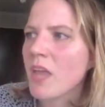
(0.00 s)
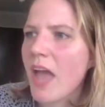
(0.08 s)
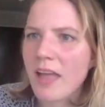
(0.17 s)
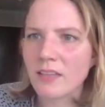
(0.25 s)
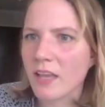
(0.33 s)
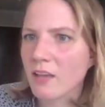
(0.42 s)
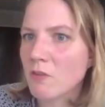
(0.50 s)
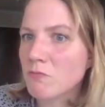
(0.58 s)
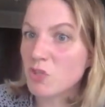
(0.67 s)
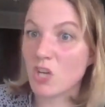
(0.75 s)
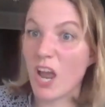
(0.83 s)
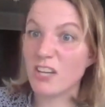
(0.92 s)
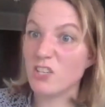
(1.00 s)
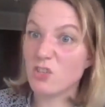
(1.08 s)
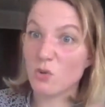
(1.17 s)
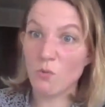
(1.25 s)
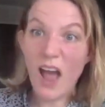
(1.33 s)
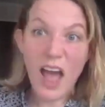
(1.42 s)
and like just i just
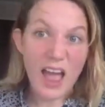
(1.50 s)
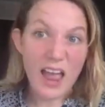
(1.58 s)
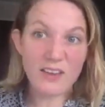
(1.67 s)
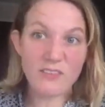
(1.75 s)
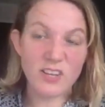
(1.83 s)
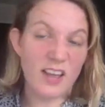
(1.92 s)
arrived